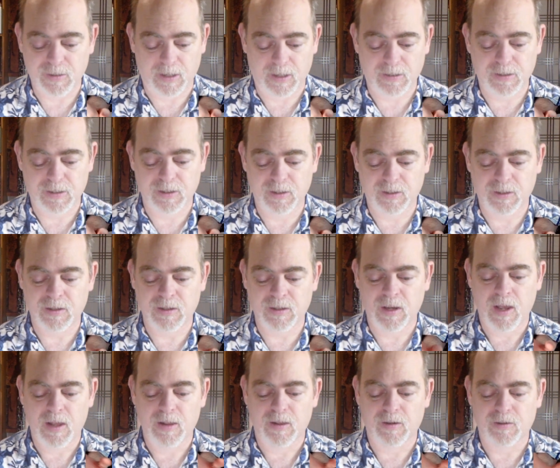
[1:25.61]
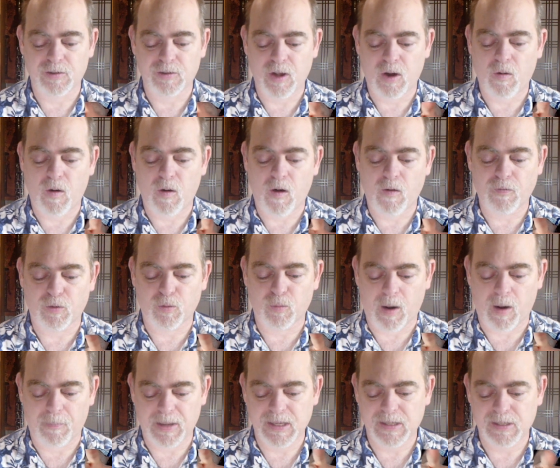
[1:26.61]
That's good. There's no
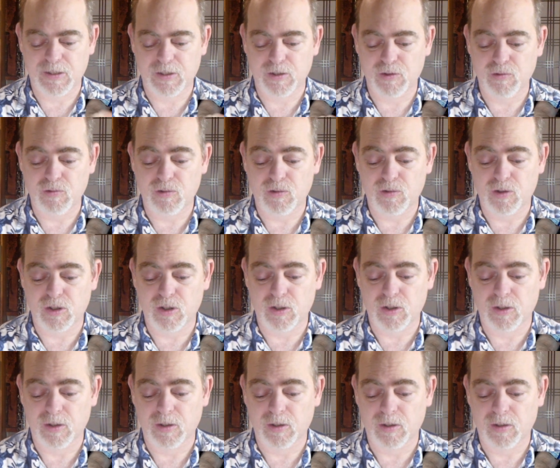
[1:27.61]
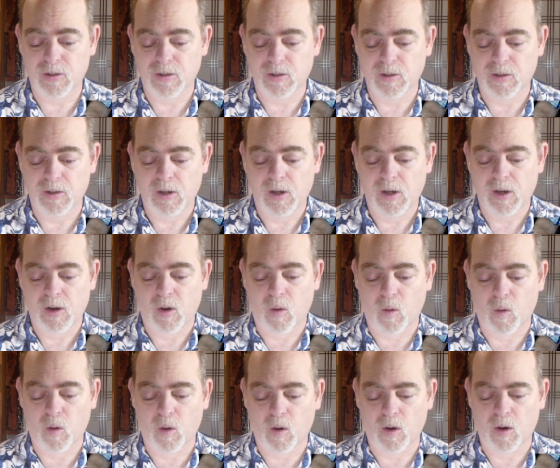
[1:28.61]
overwhelming suit
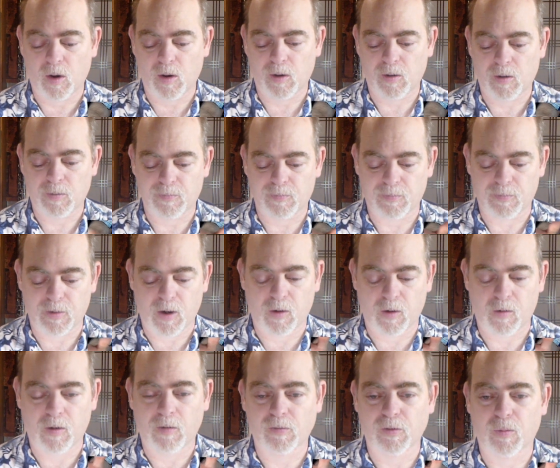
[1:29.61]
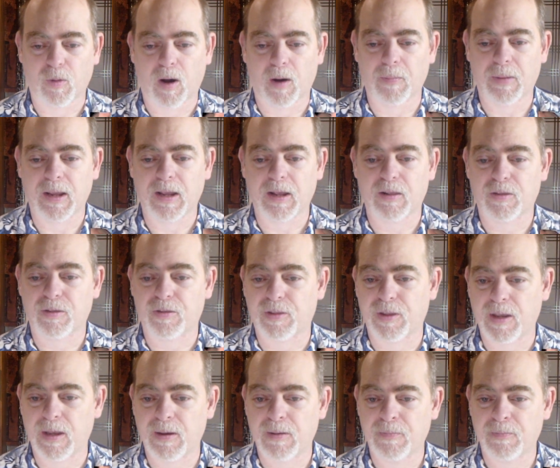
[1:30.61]
or no overwhelming
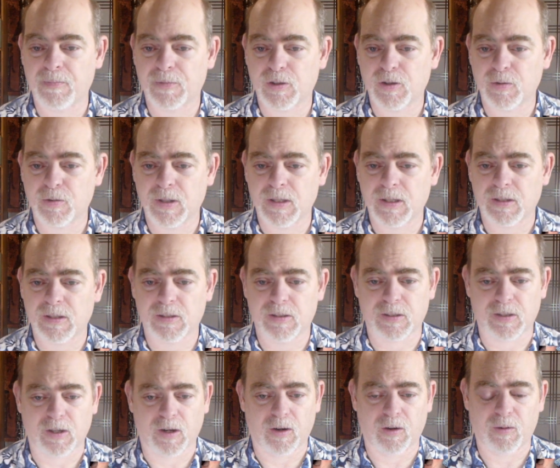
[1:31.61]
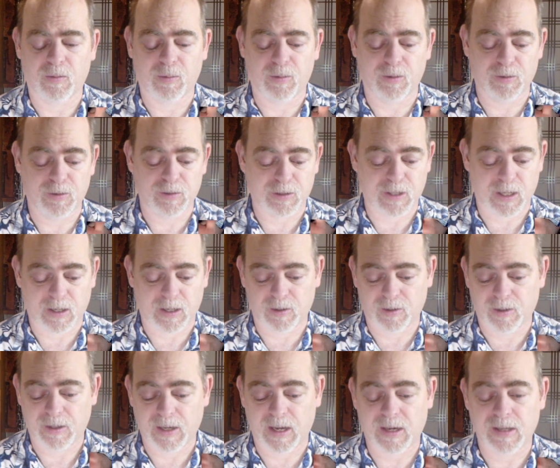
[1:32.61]
theme to it. So we'll just take a
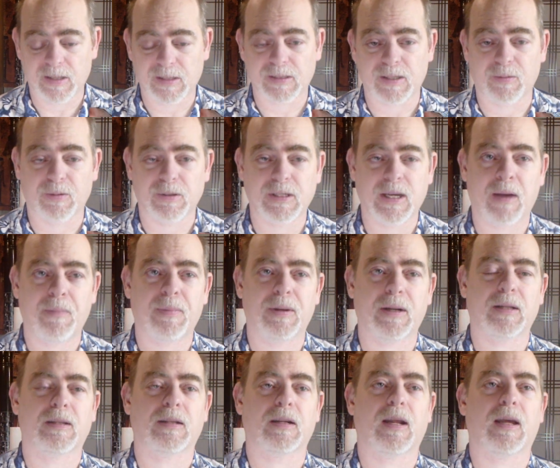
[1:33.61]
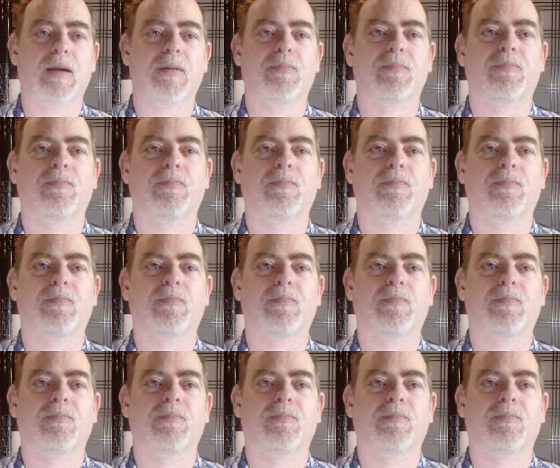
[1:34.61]
look at it and see what's happening today.